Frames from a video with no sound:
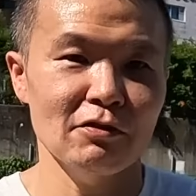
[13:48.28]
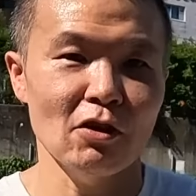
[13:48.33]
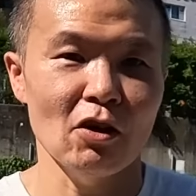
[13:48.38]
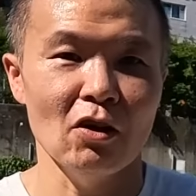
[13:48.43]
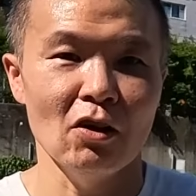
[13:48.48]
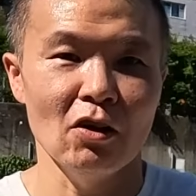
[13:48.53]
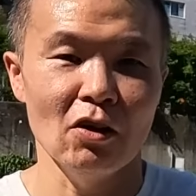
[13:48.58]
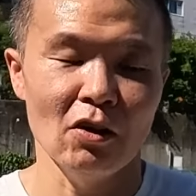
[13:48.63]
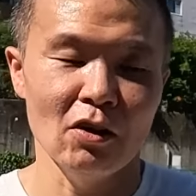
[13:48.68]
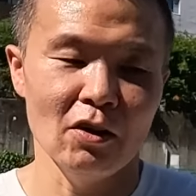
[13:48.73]

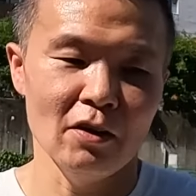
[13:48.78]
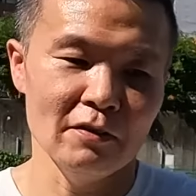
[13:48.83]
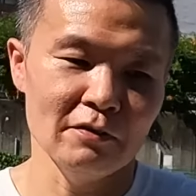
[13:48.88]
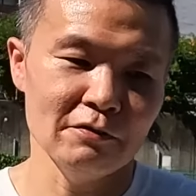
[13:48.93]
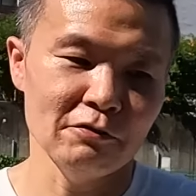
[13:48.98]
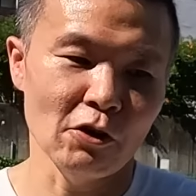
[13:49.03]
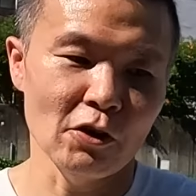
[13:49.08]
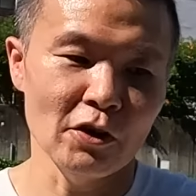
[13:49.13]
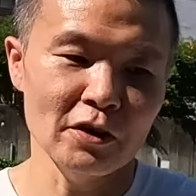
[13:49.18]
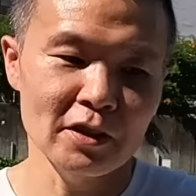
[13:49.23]
for
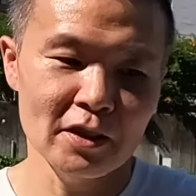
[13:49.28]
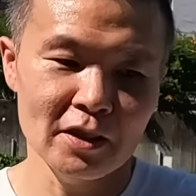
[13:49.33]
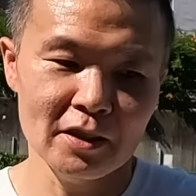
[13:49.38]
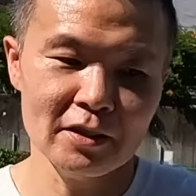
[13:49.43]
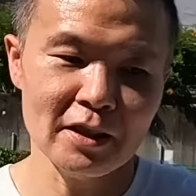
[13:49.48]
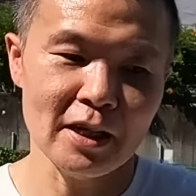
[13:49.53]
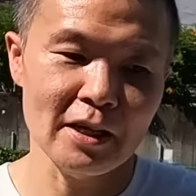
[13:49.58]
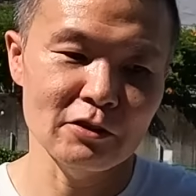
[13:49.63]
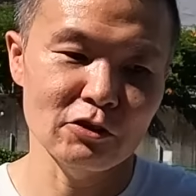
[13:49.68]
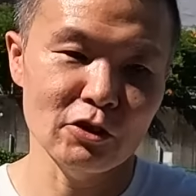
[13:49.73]
foreigners
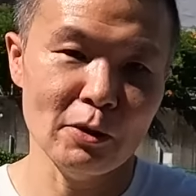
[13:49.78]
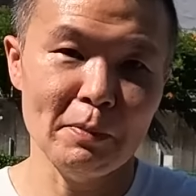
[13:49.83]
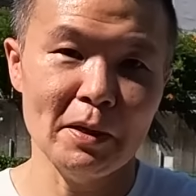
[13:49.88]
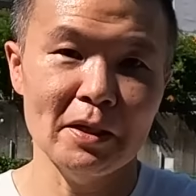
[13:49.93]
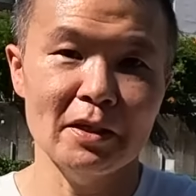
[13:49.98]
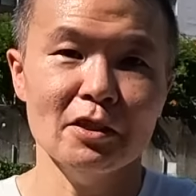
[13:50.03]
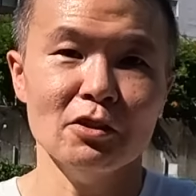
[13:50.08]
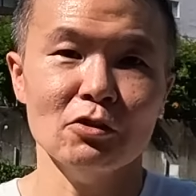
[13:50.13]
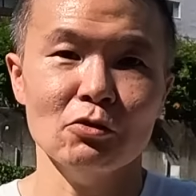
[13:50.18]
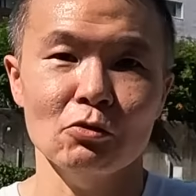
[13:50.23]
and
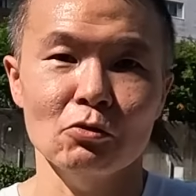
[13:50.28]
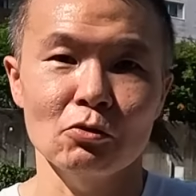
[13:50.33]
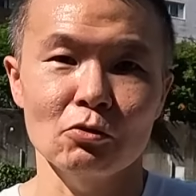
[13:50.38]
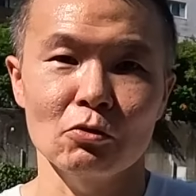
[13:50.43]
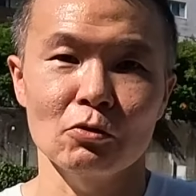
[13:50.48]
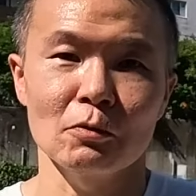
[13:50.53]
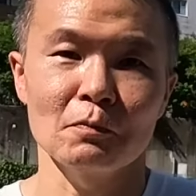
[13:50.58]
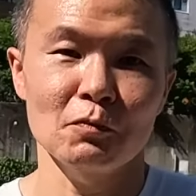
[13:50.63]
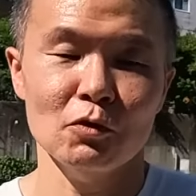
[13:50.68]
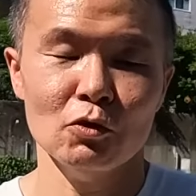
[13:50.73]
Japanese
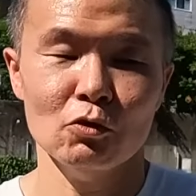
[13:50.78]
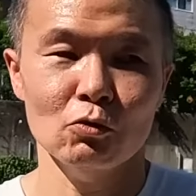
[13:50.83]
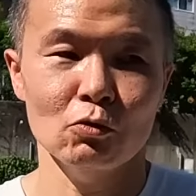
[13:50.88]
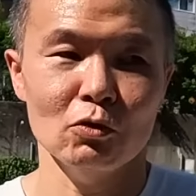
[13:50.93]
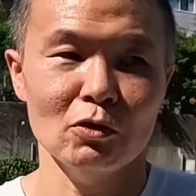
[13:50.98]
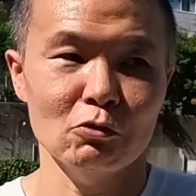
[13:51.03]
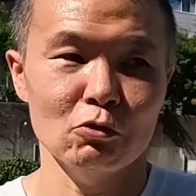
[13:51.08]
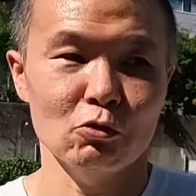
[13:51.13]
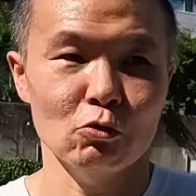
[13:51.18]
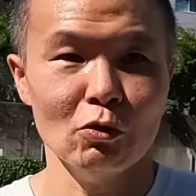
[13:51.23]
to to
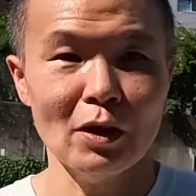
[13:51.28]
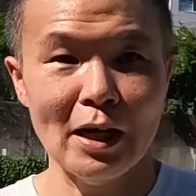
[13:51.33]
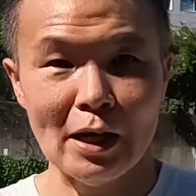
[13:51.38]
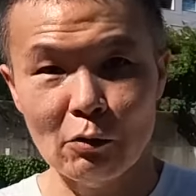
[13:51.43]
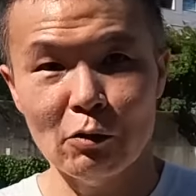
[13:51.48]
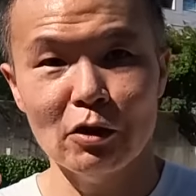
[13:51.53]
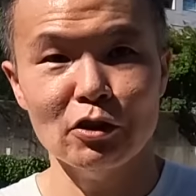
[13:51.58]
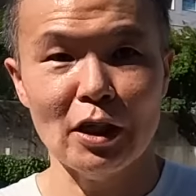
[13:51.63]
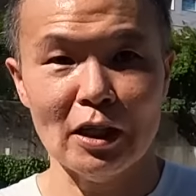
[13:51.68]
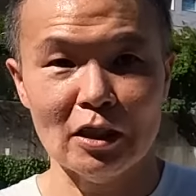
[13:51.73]
do
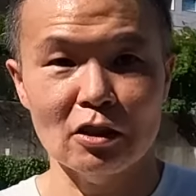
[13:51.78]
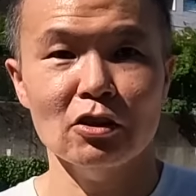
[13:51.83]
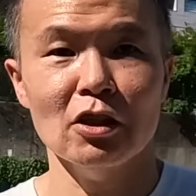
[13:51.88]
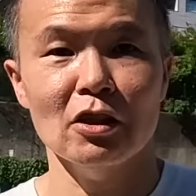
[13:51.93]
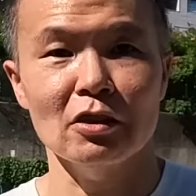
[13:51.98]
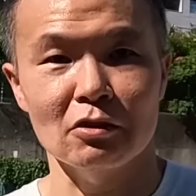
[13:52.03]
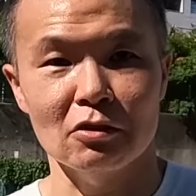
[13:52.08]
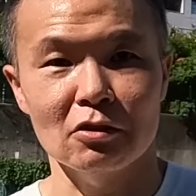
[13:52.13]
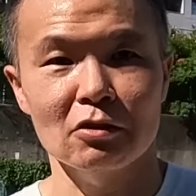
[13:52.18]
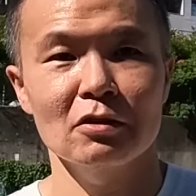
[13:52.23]
language
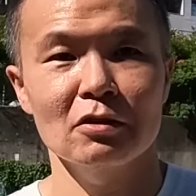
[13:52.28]
exchange.